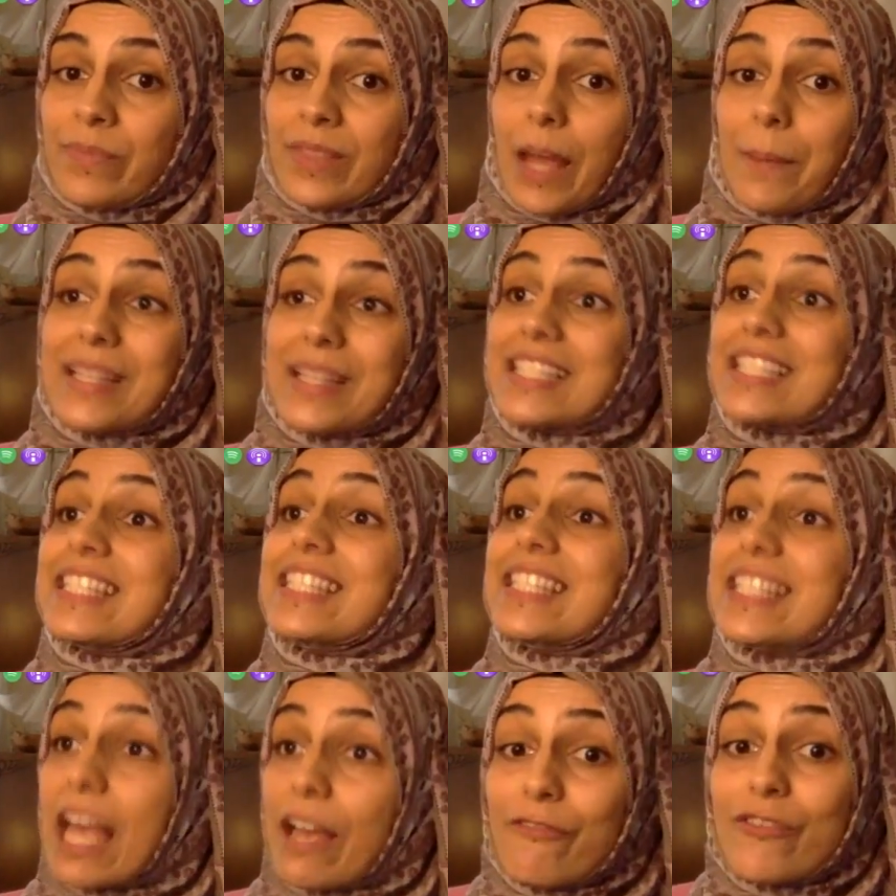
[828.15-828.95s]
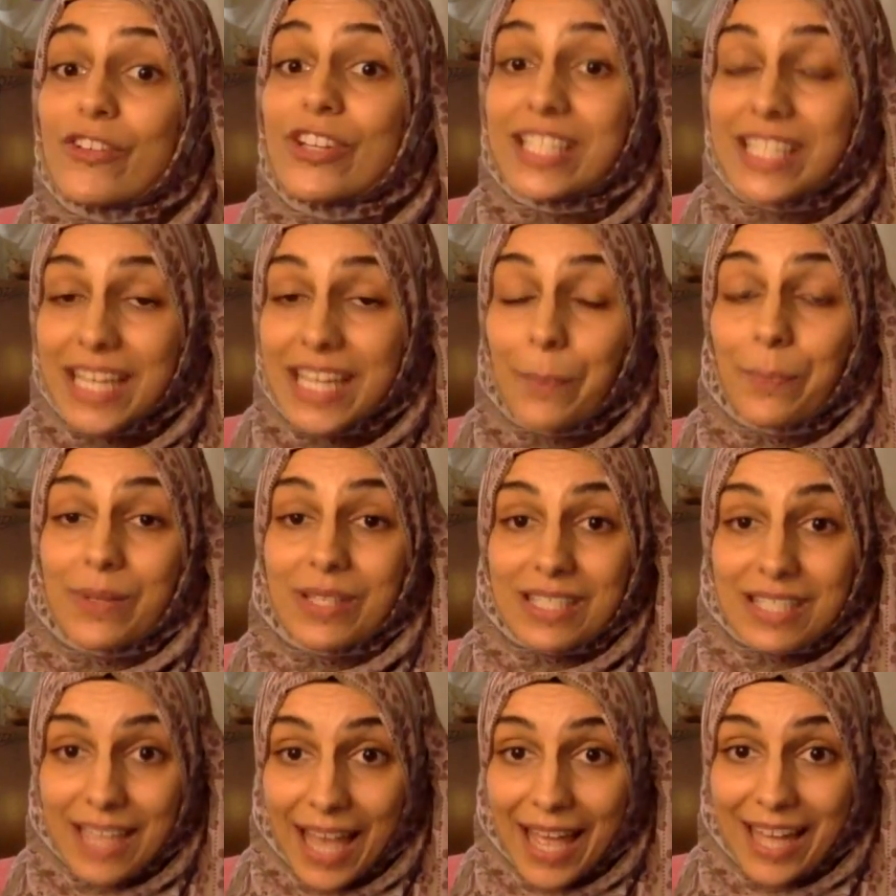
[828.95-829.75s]
That means
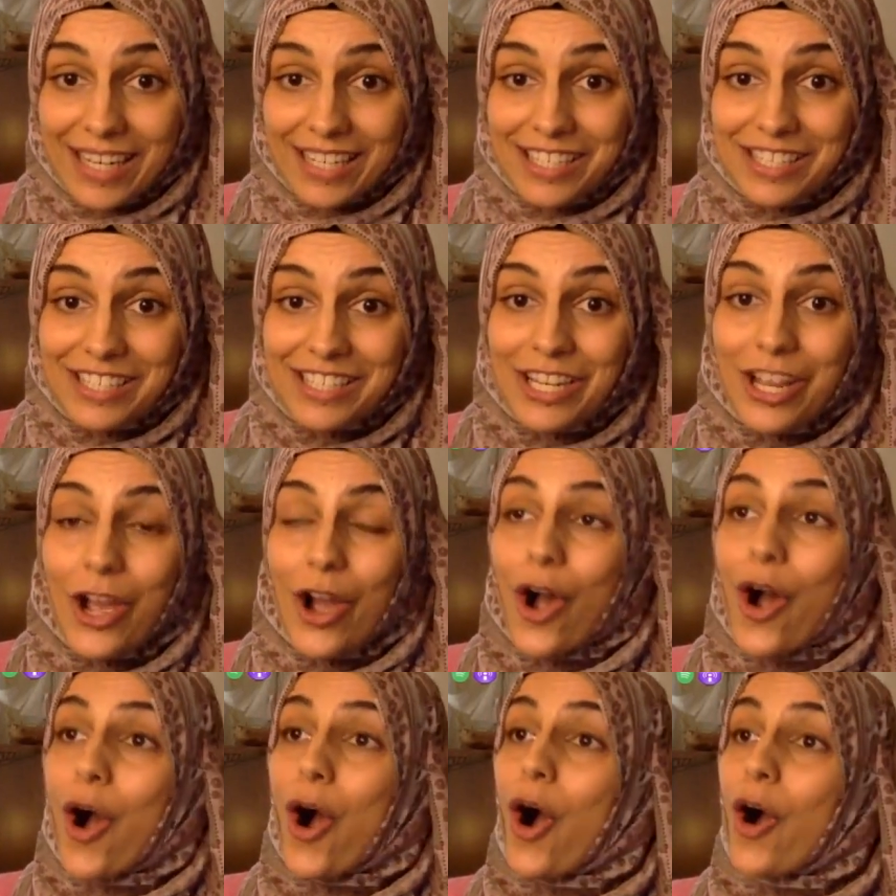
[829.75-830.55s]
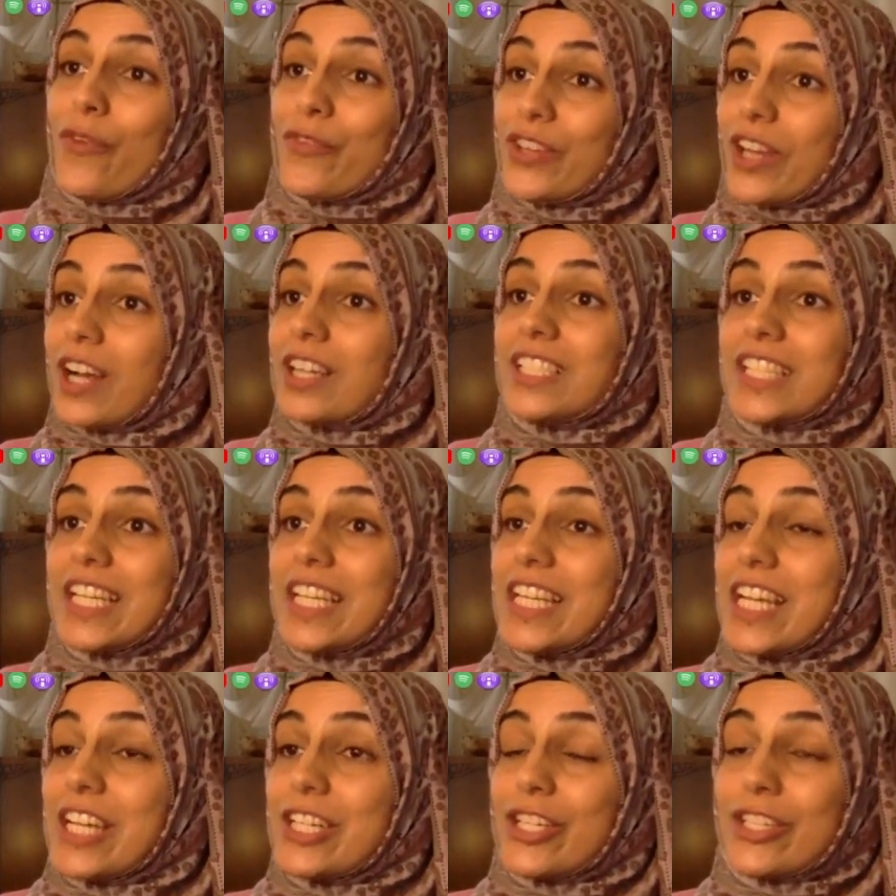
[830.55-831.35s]
70% of young
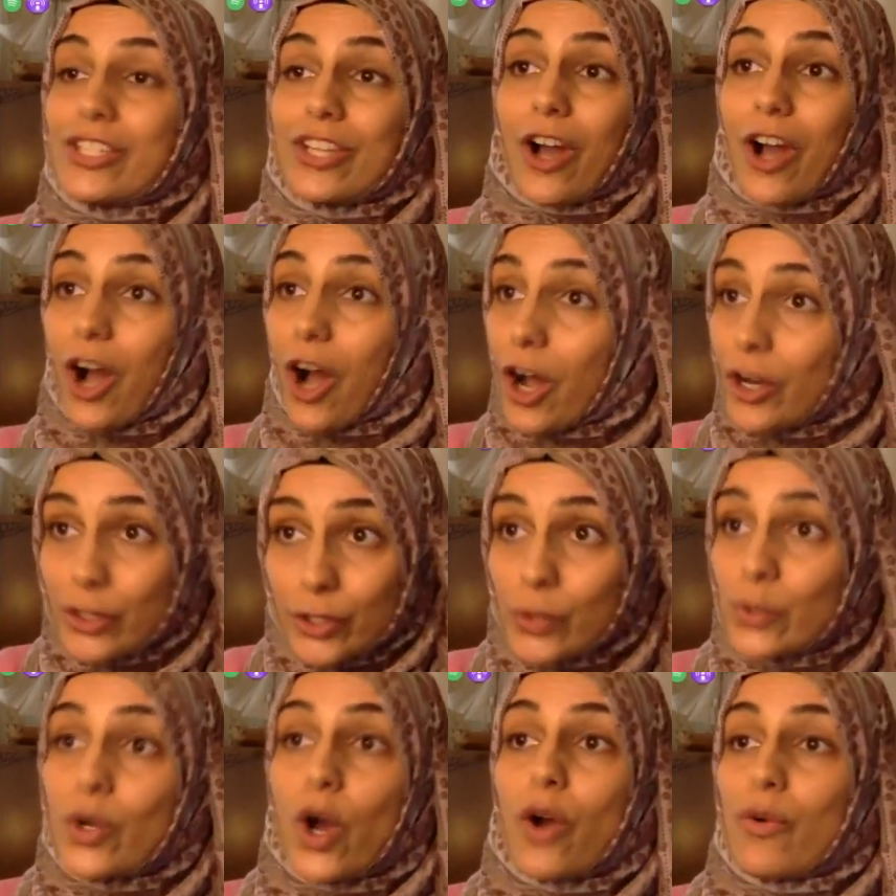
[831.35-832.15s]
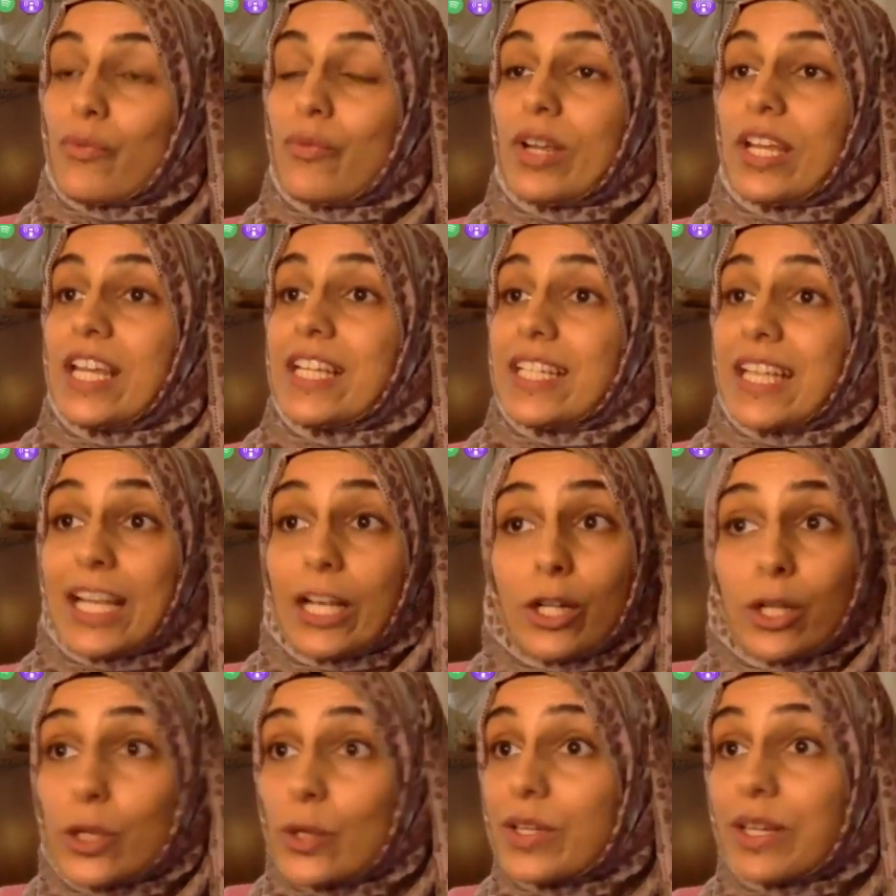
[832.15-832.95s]
teenagers do not read,
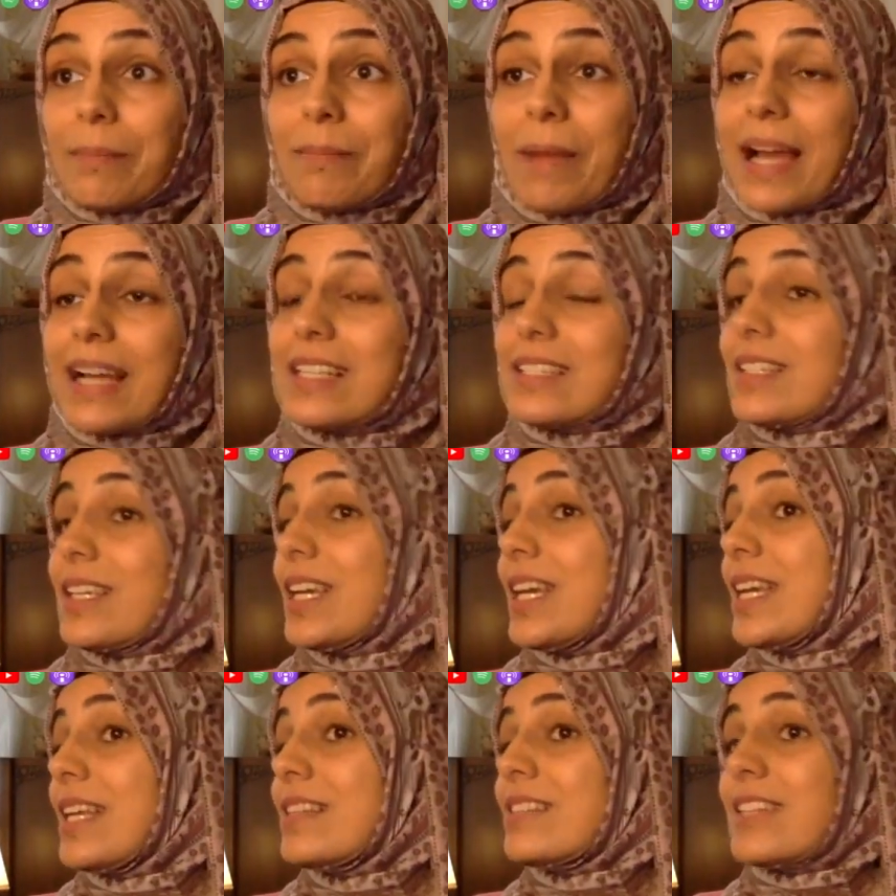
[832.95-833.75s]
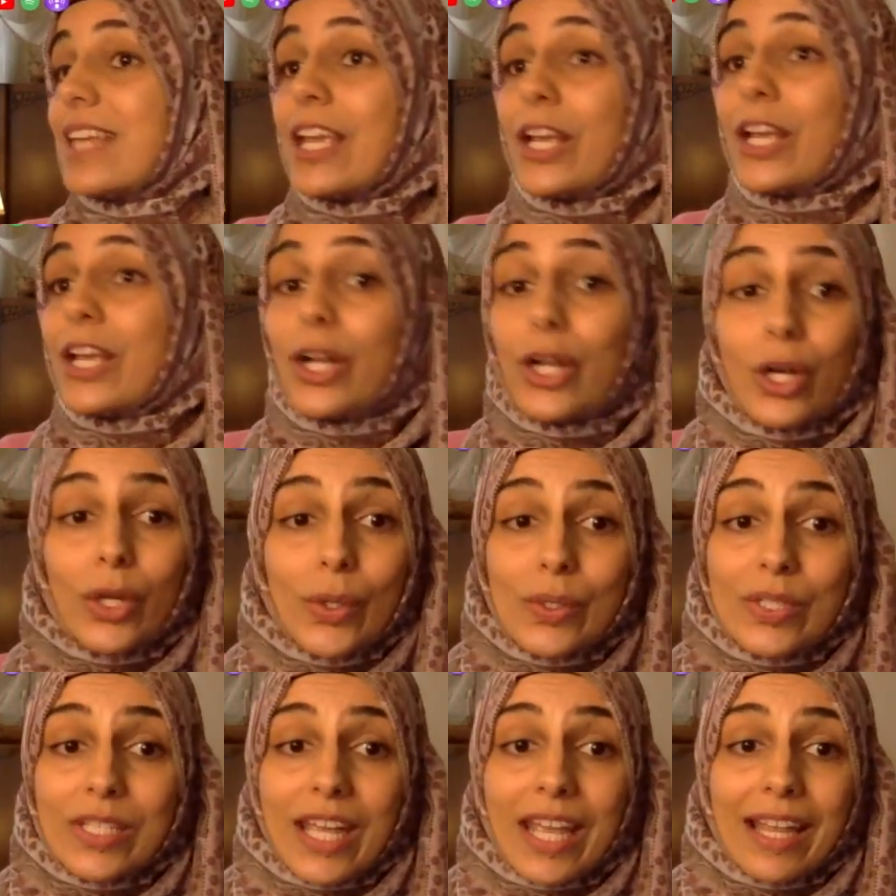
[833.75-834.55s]
including magazines,
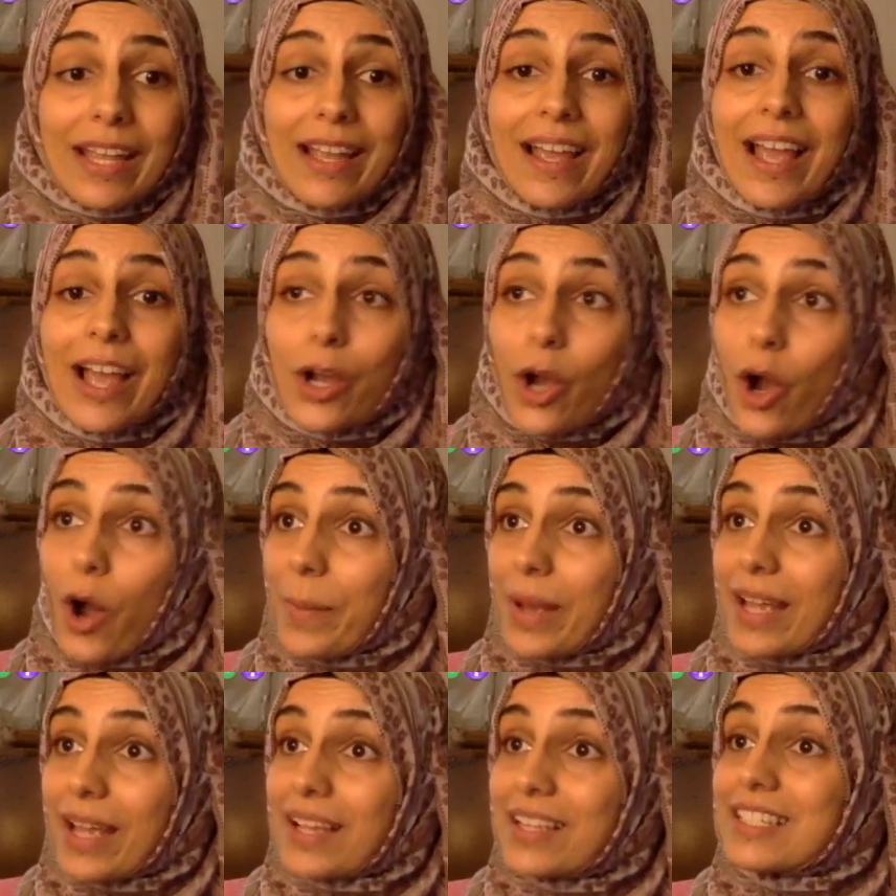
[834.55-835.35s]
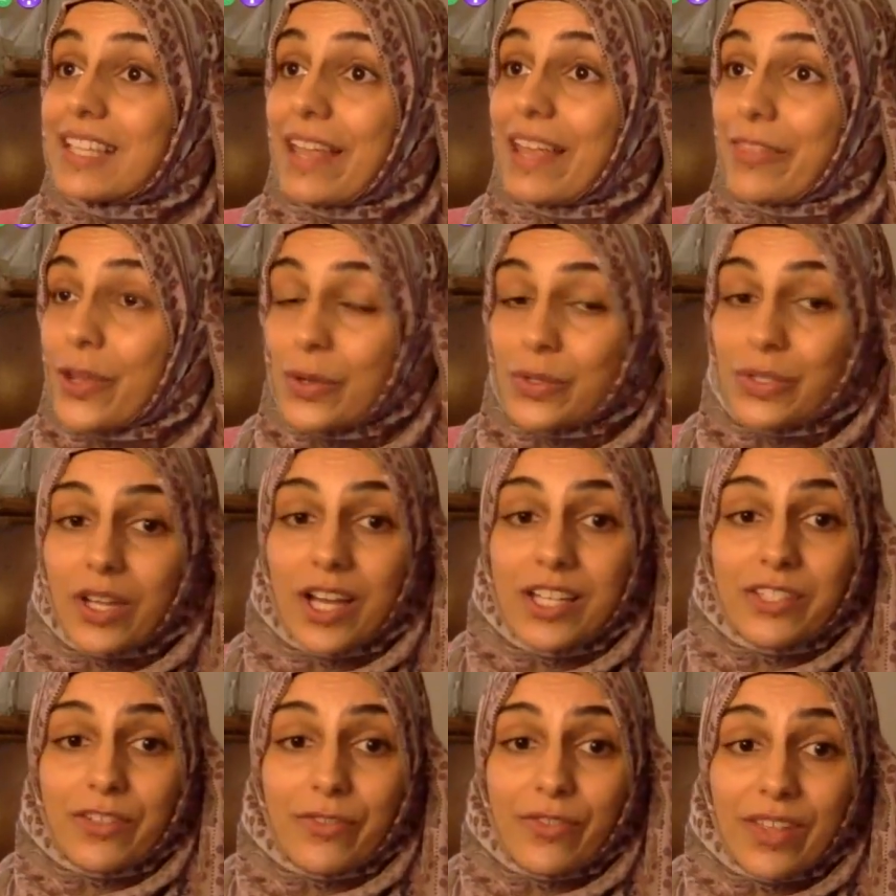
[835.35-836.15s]
including comics and those
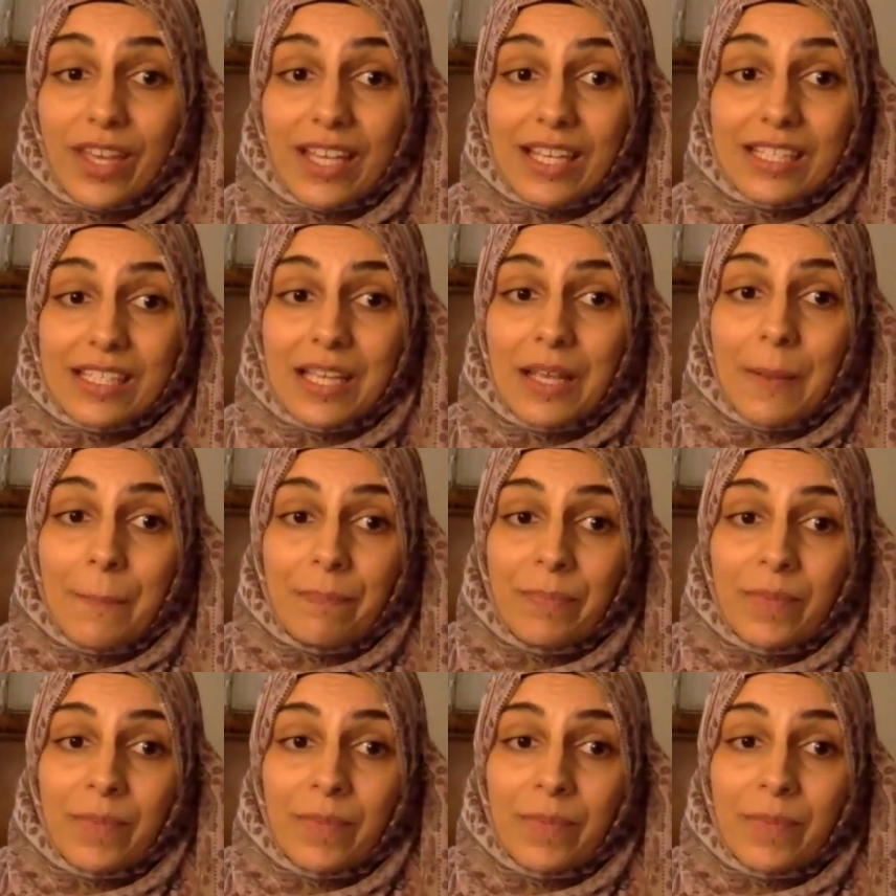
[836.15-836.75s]
kinds of things.